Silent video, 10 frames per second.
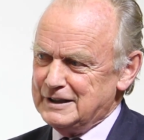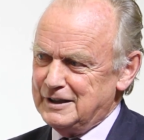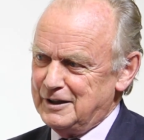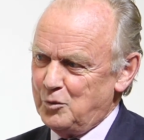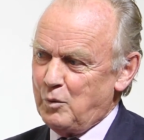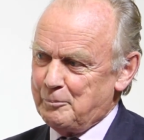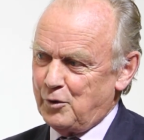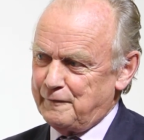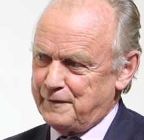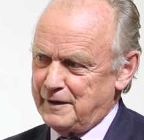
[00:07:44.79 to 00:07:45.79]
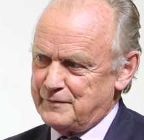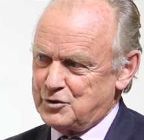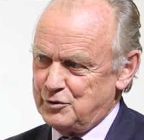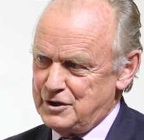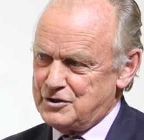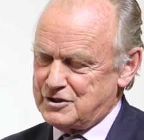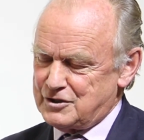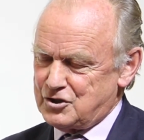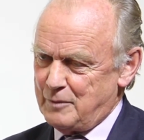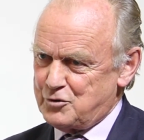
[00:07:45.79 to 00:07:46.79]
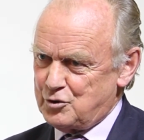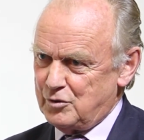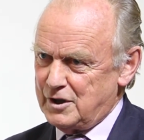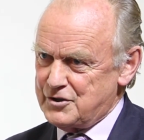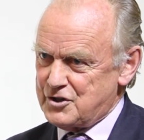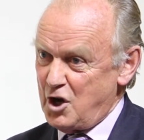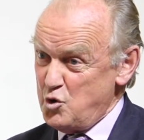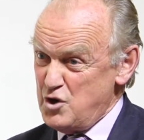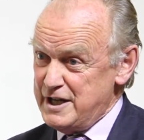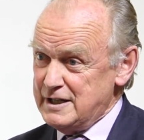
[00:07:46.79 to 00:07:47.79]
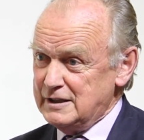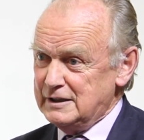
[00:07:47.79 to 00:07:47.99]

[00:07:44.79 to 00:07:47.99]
a 1.5 degree temperature rise only.